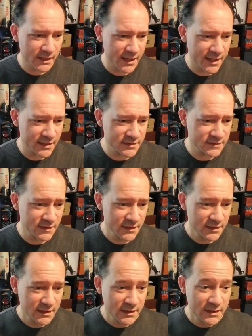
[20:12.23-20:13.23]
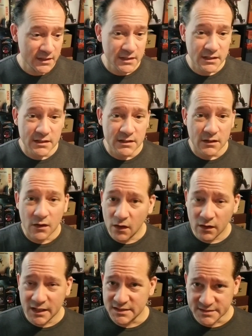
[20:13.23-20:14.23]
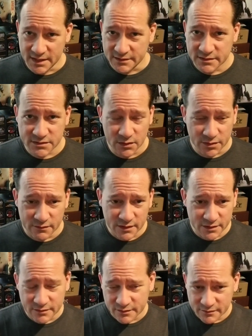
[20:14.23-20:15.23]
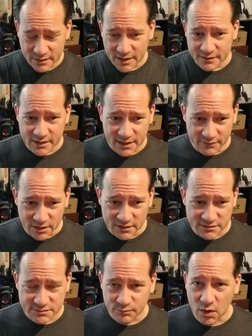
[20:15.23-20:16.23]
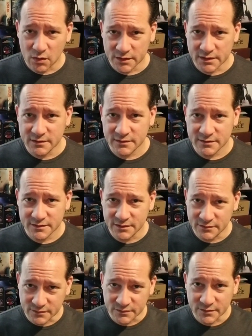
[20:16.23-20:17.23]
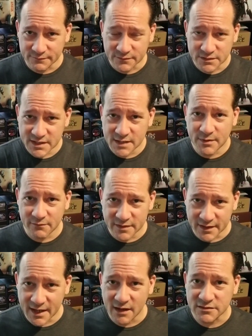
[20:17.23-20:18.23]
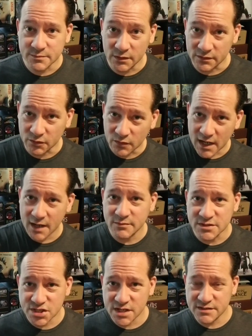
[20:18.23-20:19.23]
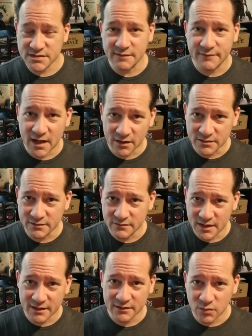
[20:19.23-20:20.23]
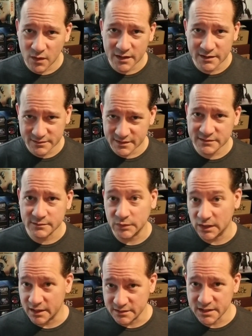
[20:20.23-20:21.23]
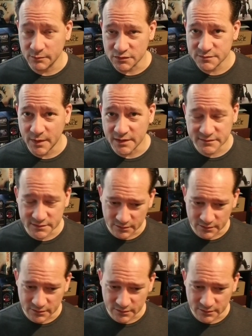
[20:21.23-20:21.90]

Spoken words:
And all that said, so you got kind of a sprawling, to keep everything out, to be able to grab and change stuff out, you've got it takes up a lot of table space.